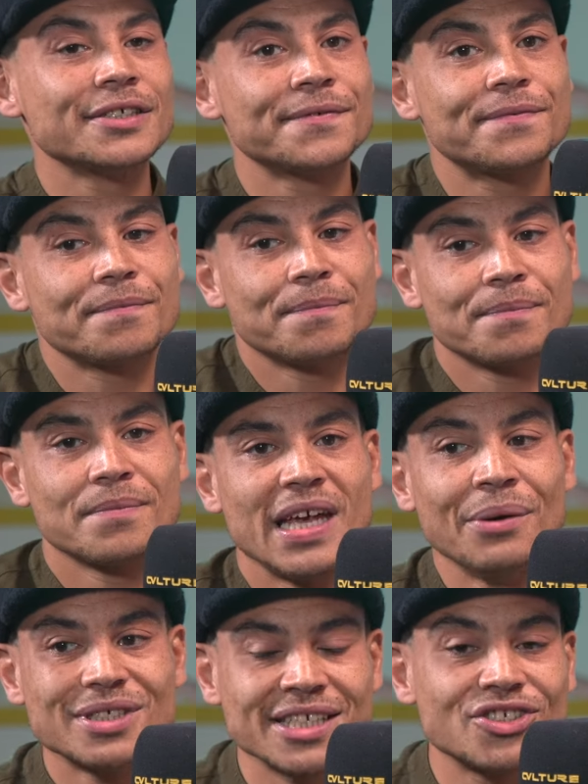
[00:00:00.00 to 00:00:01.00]
of,
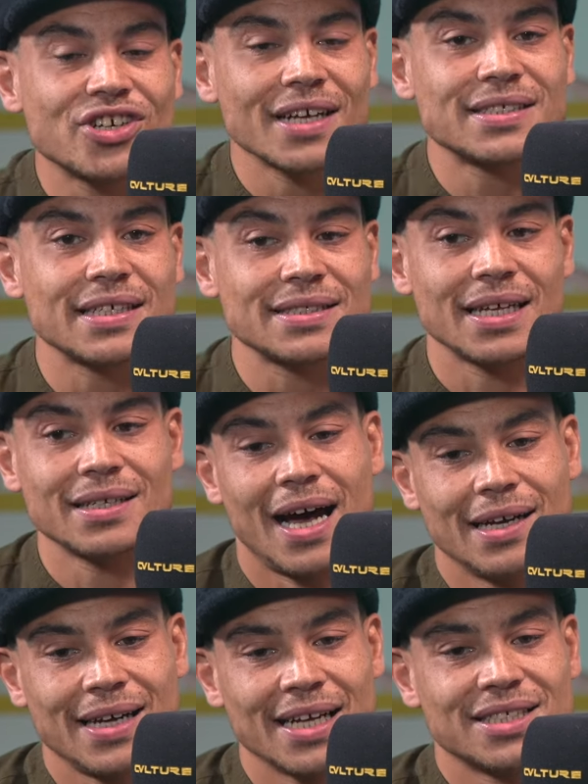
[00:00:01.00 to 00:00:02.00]
it was interesting that
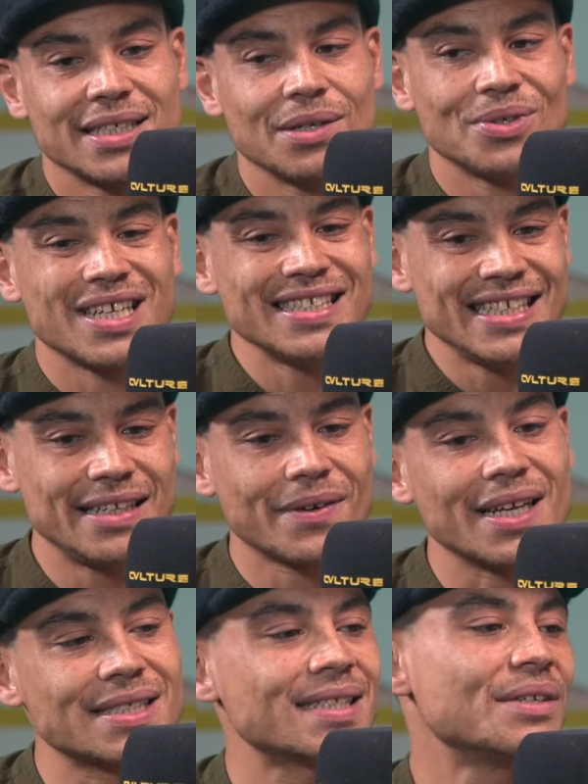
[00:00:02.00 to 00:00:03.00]
actually there was a need for
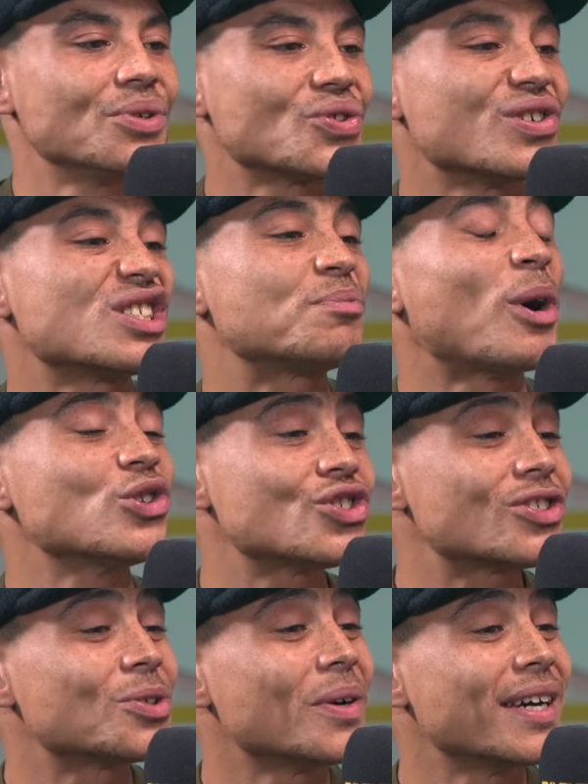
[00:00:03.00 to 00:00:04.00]
this and there was a
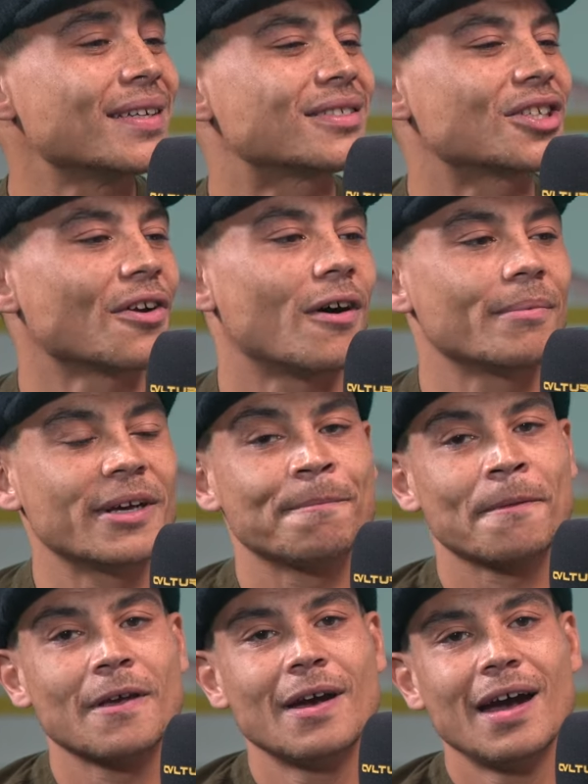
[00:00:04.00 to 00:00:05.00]
response to it. Do you know what I
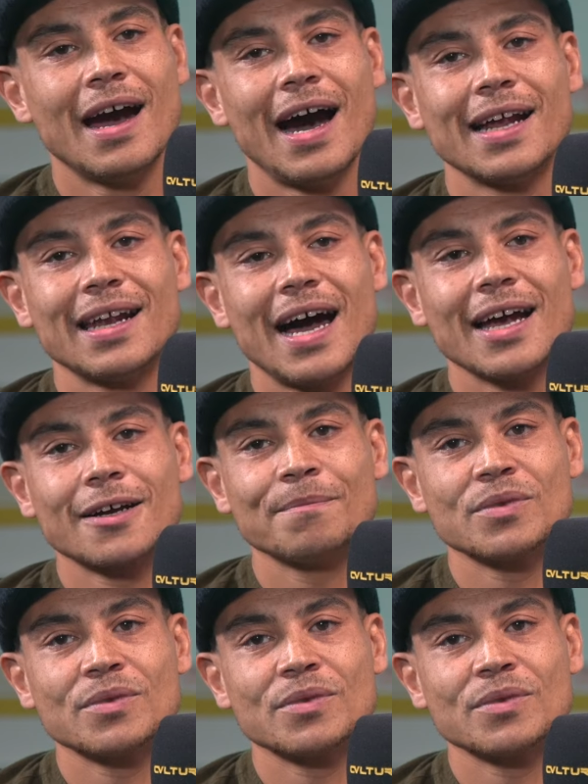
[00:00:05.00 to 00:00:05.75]
mean? And like,